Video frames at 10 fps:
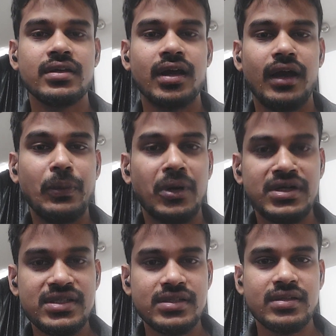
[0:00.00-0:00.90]
And
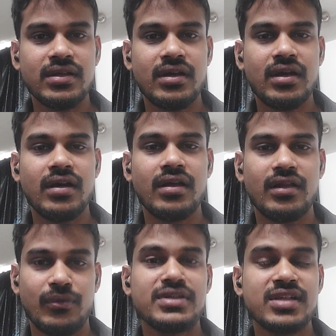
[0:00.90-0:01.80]
once
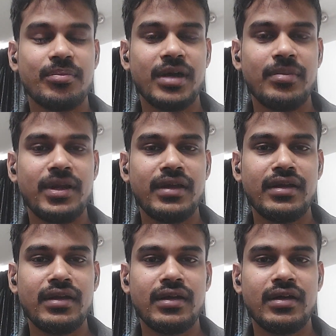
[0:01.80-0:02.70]
the
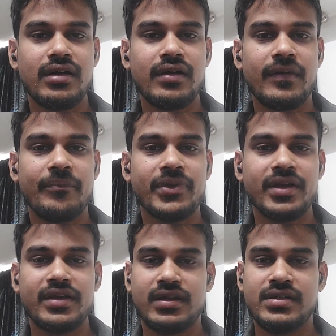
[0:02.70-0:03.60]
pipeline
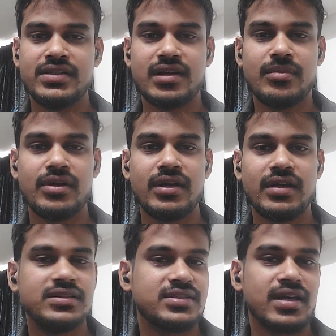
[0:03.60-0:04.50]
installment
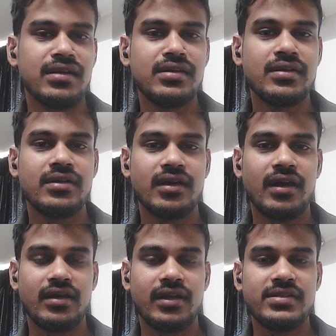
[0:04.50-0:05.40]
is done,
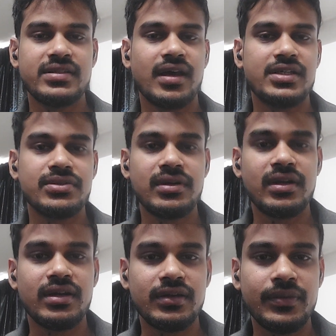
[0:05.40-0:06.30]
that is
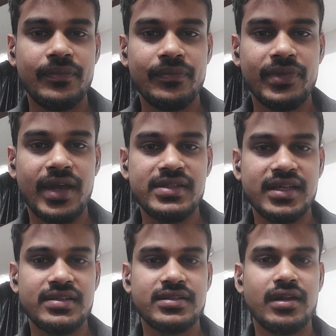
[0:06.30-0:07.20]
actual handshake
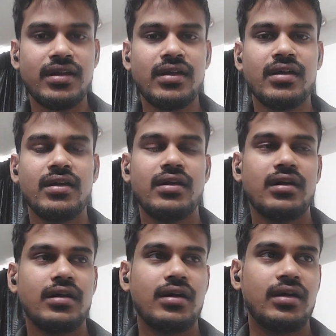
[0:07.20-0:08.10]
is done,
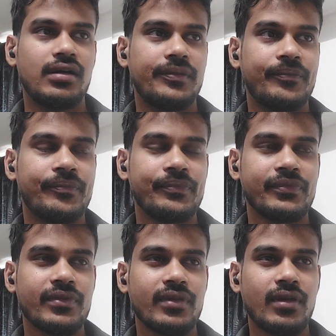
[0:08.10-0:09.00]
uh,
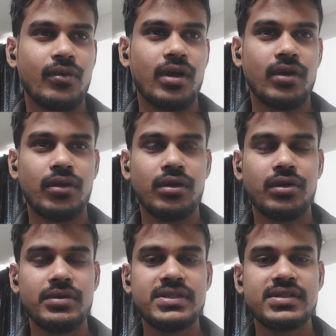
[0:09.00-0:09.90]
what you're going to
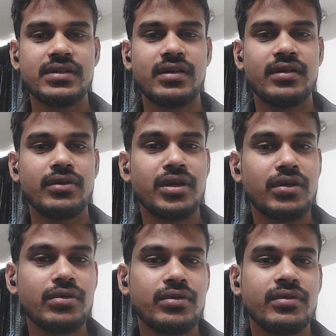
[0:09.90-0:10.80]
do is you need
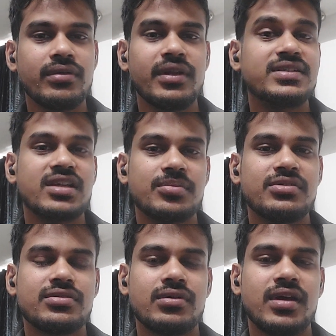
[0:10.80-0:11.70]
to the next step is
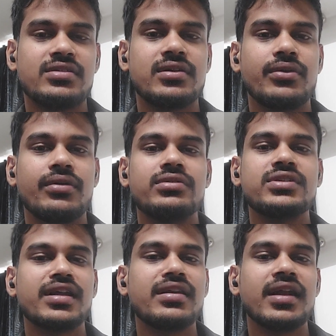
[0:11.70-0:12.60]
actually going to
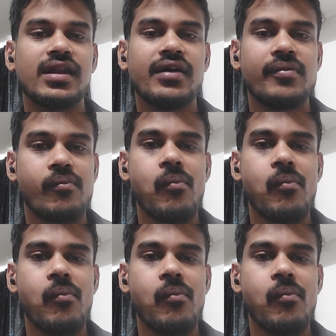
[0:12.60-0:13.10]
send the data,